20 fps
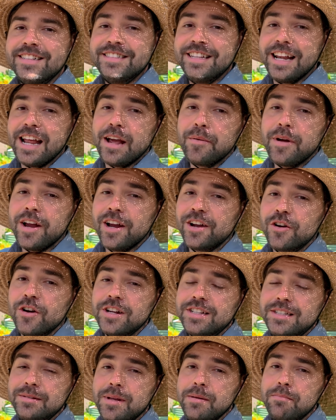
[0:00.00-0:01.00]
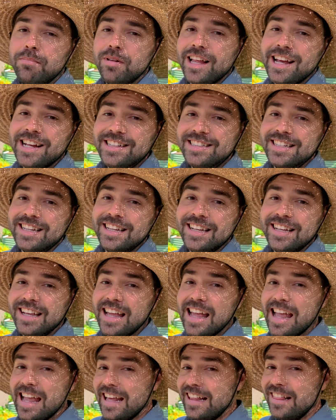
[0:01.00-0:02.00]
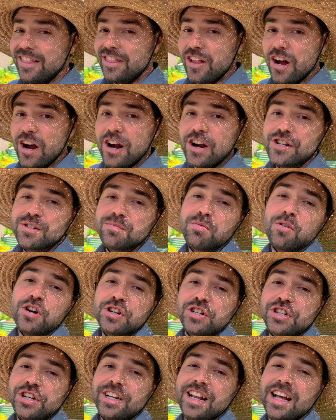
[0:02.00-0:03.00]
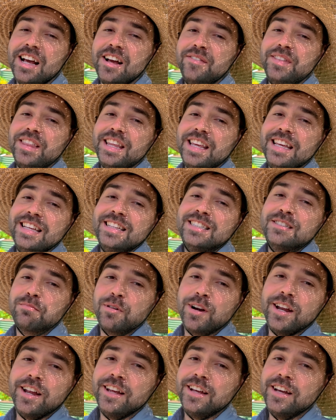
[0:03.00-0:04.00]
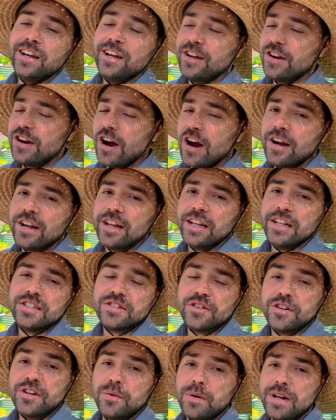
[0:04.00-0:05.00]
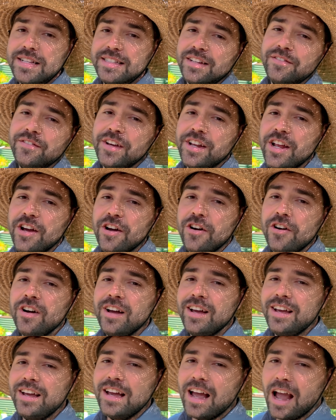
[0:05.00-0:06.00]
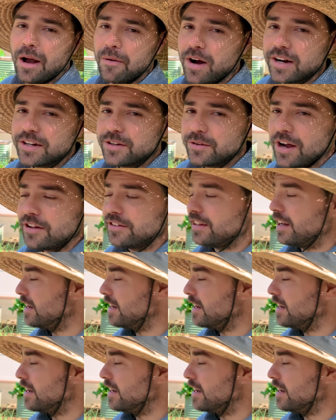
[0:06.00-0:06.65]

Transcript: Today we are going to be planting a large portion of the spring garden. So in a recent video, I walked around